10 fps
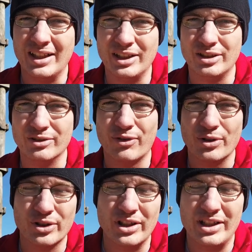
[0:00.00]
and this is the
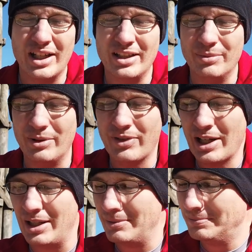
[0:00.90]
first sunny day that we've
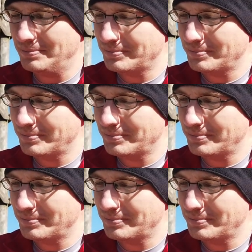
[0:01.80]
had.